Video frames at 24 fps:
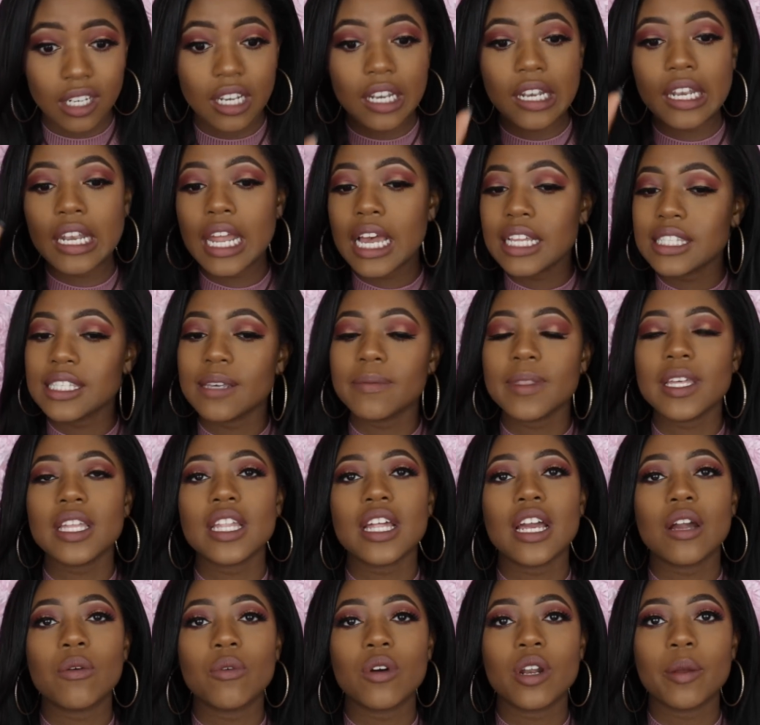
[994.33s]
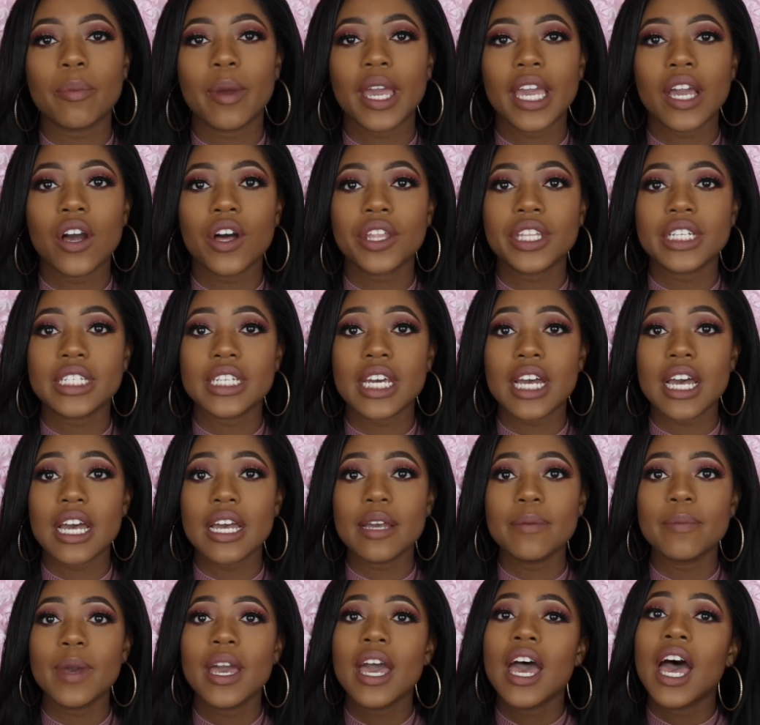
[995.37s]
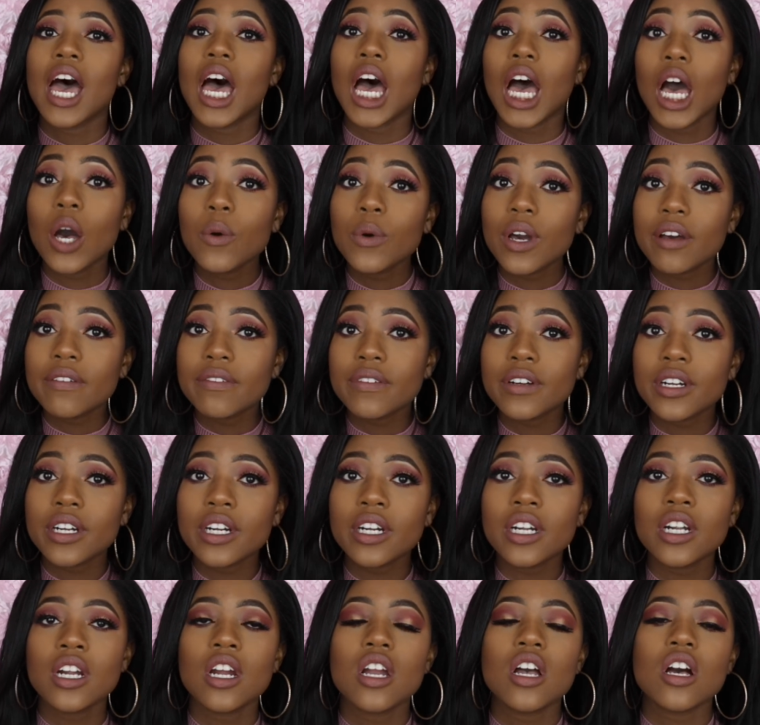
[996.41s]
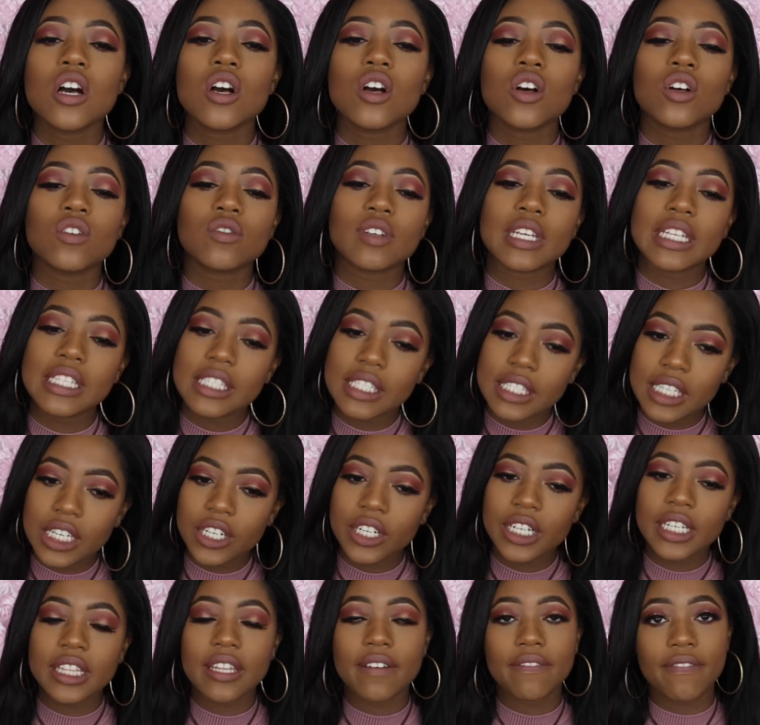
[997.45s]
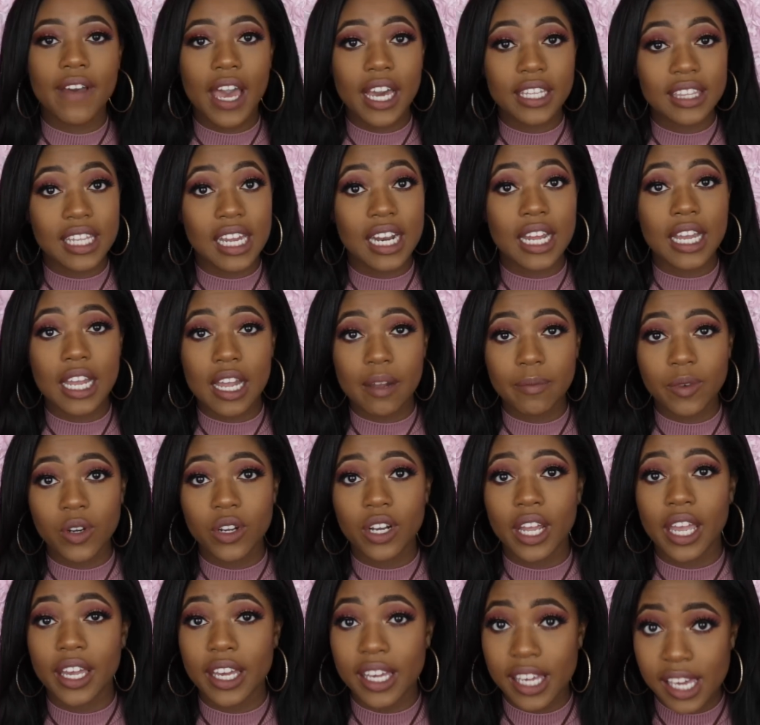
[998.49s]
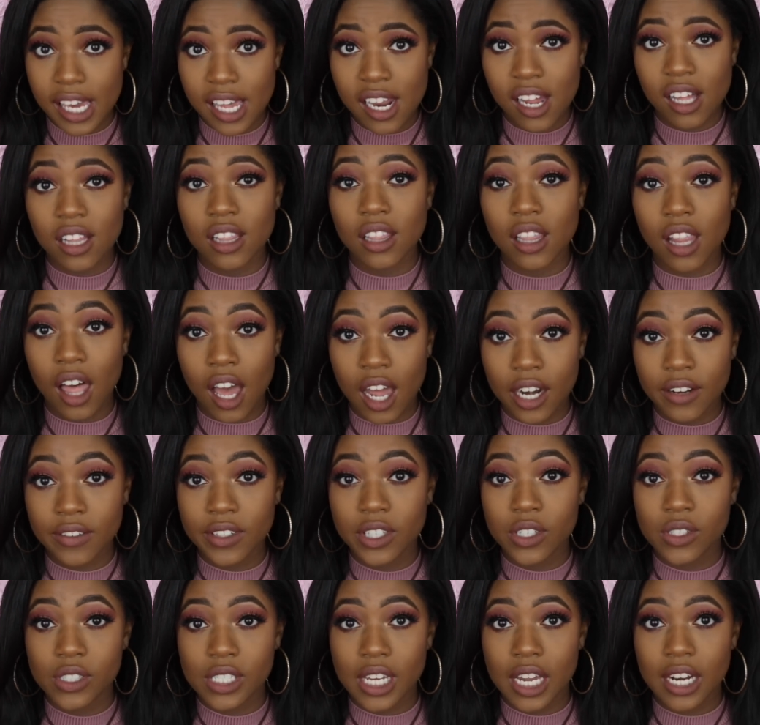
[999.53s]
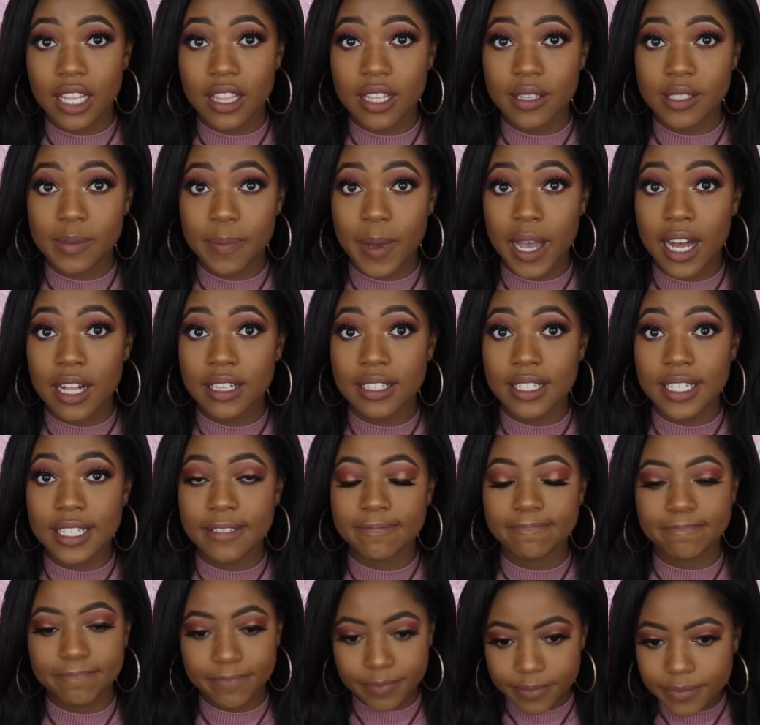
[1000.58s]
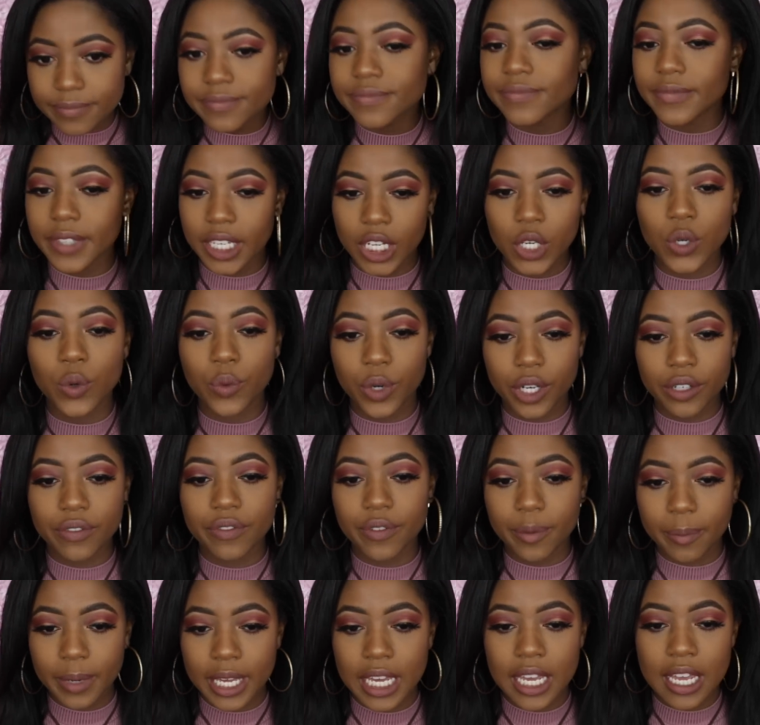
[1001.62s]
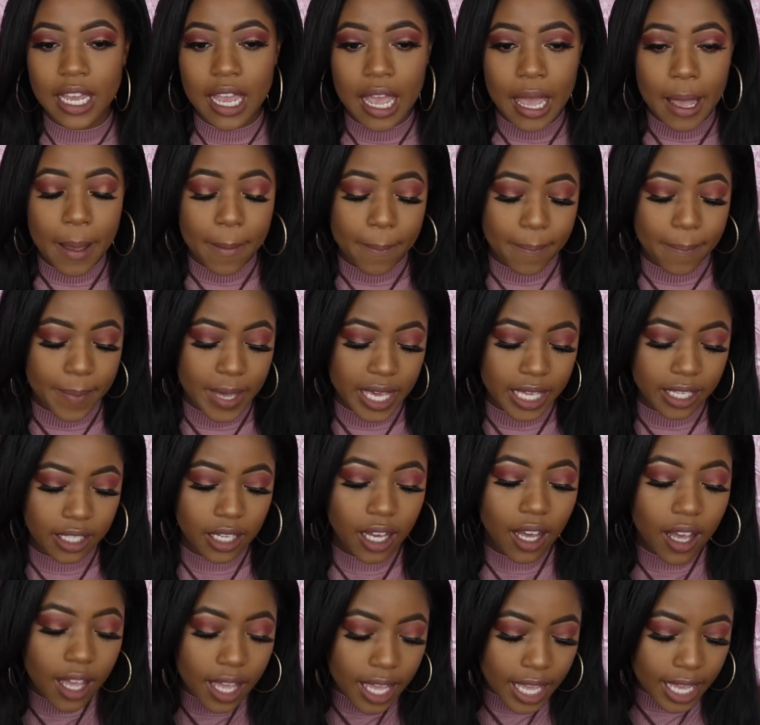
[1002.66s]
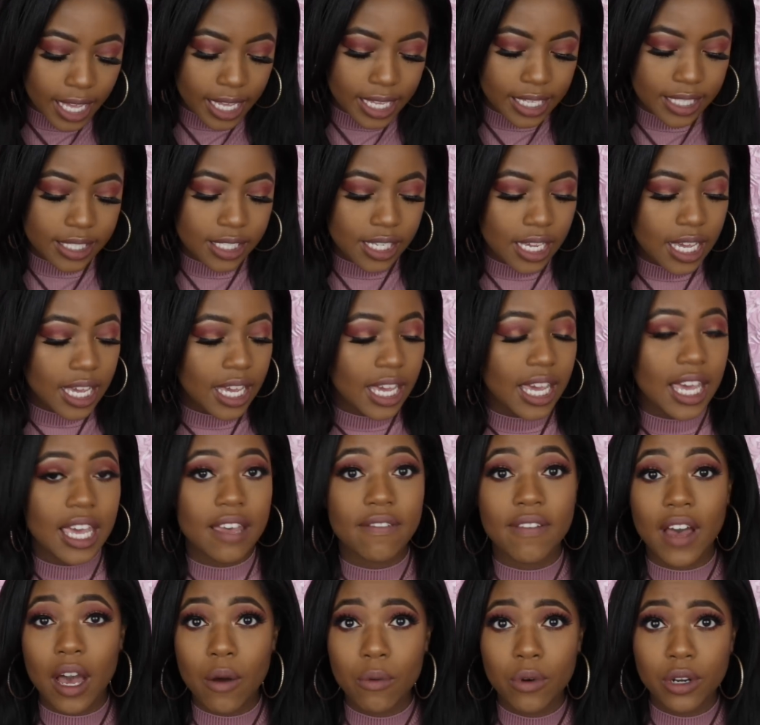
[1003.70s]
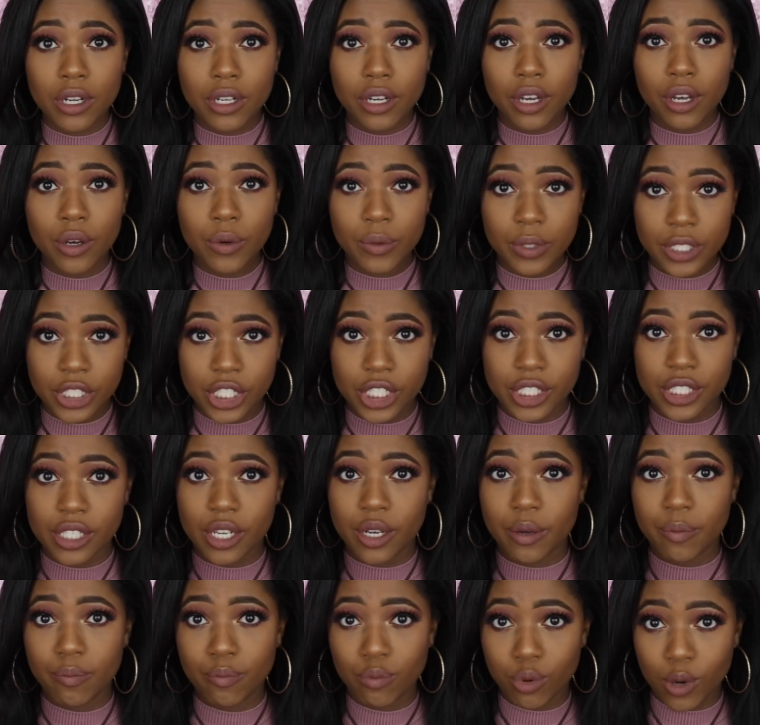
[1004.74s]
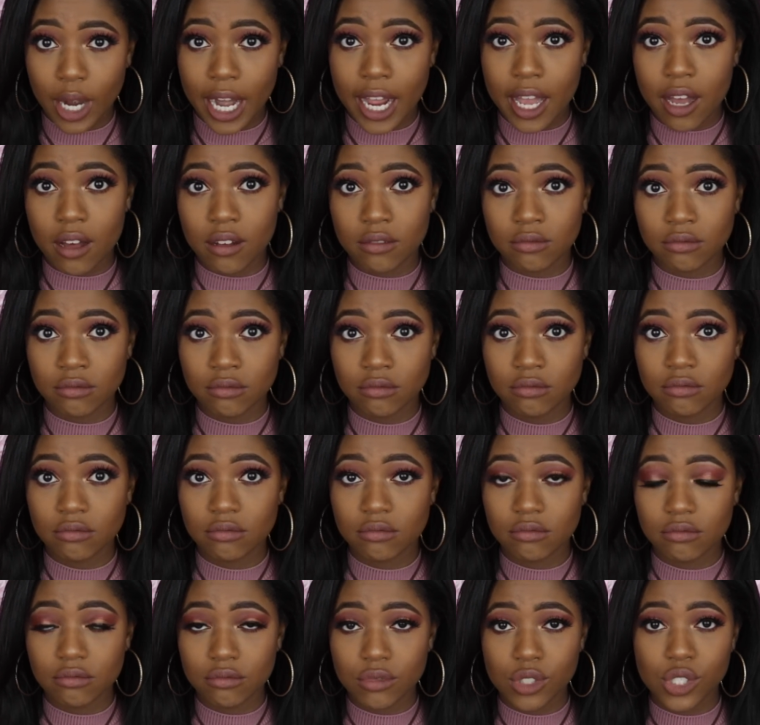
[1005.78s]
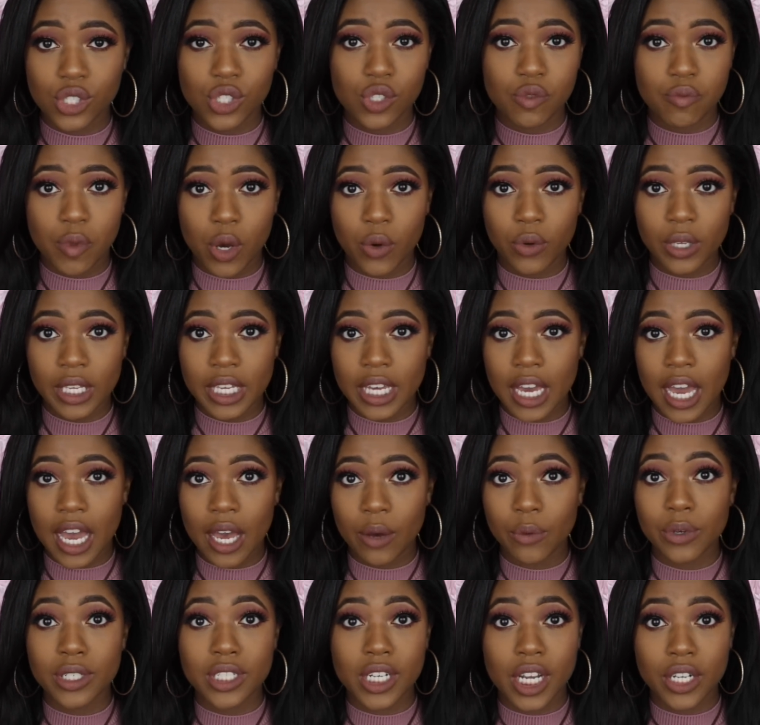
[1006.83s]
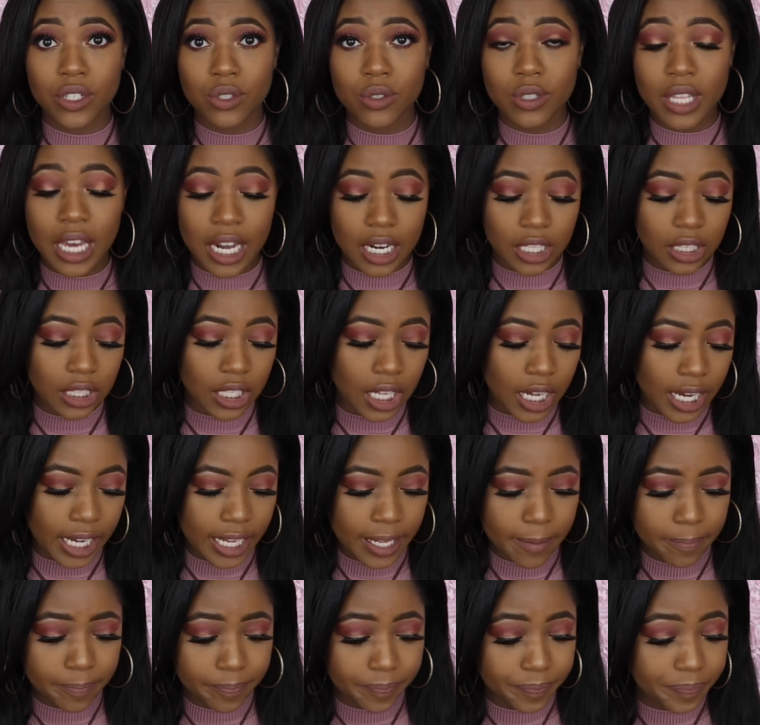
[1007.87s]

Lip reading: Not something that I want to pay all the time. However, considering the fact that I am going to get a lot of use out of this palette, it'll work for me. Because if I want to go with just a brown smoky eye, which I do that a lot,